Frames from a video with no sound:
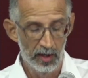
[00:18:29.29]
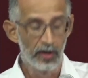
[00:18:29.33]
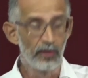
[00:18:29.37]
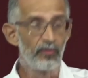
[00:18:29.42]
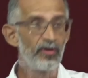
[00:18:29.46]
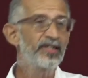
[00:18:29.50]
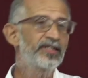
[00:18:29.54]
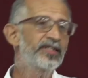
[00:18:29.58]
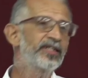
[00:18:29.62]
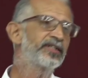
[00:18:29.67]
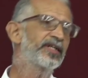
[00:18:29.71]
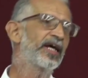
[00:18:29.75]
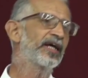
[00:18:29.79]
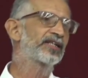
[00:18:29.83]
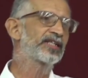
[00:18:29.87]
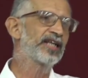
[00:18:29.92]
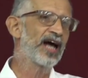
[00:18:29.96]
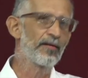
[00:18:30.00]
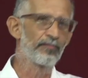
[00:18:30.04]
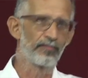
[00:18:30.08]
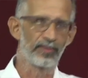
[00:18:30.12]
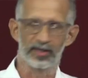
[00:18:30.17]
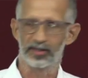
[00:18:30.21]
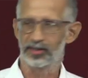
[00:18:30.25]
Recent
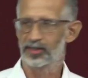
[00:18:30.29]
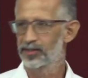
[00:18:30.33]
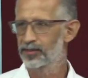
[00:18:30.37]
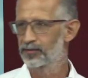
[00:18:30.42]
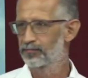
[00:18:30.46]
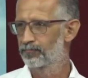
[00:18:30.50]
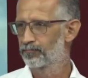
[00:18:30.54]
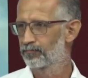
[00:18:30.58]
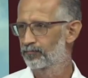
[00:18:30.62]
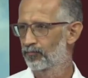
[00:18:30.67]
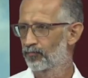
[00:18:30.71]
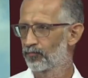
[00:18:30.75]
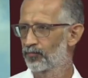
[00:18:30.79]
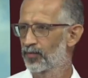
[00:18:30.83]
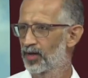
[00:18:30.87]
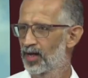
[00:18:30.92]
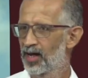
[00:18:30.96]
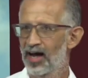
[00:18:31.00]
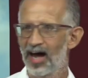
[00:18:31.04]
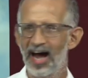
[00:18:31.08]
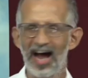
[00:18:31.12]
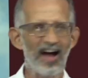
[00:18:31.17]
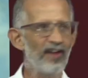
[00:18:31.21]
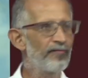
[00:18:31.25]
examples.
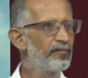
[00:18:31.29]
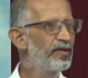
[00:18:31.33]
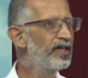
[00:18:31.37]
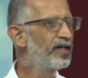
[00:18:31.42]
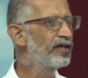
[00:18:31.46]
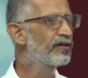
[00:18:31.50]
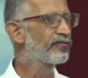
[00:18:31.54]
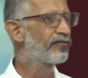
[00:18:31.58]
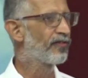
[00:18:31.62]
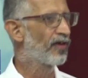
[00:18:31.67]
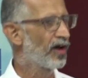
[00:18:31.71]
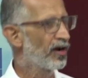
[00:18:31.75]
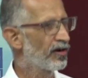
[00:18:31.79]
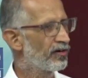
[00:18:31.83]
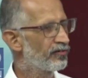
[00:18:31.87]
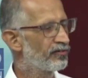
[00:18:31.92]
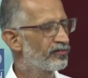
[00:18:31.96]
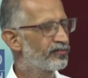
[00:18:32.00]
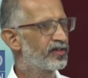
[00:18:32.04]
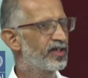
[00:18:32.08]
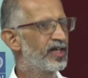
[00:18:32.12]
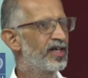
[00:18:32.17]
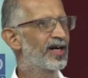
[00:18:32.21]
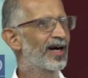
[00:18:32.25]
I've been
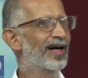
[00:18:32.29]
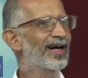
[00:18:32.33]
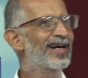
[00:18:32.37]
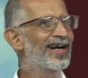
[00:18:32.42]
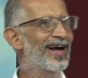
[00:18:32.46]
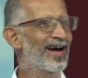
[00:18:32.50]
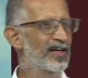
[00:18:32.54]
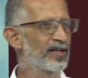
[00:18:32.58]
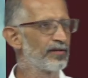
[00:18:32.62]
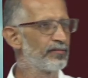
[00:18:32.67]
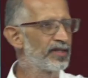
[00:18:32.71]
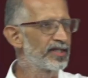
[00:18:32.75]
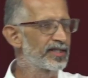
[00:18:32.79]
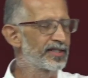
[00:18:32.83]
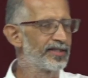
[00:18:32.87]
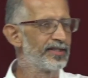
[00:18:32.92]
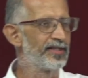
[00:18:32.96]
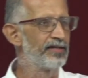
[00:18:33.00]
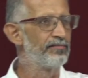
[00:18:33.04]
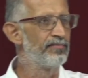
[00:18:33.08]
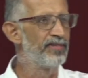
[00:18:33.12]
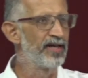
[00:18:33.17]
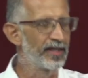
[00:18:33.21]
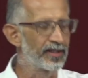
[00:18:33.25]
involved in a cannabis
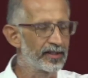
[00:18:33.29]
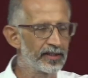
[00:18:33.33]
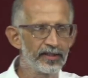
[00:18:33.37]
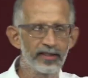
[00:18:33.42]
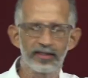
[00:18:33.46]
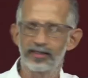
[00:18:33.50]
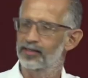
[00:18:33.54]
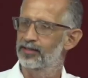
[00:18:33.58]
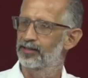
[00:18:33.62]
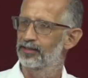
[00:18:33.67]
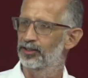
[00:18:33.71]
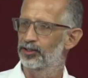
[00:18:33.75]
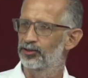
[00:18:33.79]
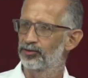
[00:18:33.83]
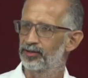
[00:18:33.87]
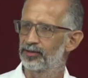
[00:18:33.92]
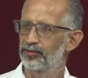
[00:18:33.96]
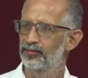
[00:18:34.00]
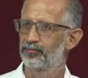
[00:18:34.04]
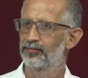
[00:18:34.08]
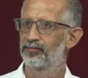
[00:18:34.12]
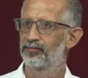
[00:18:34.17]
debate in this country.